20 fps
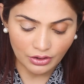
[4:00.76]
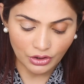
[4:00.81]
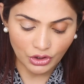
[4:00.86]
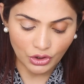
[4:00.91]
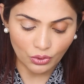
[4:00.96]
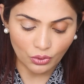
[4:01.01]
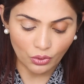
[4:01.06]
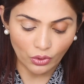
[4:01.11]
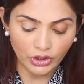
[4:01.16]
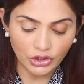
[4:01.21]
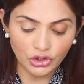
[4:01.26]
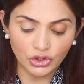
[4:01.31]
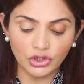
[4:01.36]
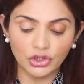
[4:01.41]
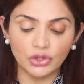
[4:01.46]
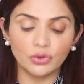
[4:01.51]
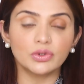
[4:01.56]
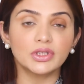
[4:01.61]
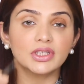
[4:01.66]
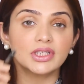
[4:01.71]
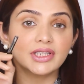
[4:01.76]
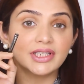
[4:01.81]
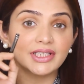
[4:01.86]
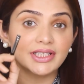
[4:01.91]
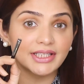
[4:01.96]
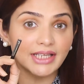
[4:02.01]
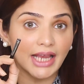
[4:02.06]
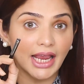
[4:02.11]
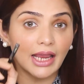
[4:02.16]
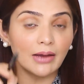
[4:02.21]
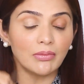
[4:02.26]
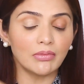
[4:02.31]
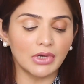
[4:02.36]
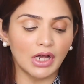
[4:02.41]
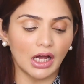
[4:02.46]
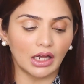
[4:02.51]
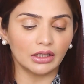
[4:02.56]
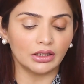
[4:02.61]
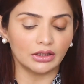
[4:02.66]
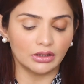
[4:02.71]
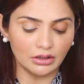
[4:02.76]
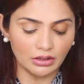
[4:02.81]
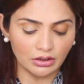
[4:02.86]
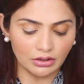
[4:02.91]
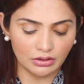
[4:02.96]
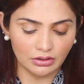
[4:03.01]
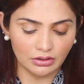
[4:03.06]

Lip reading: You're going to use the same color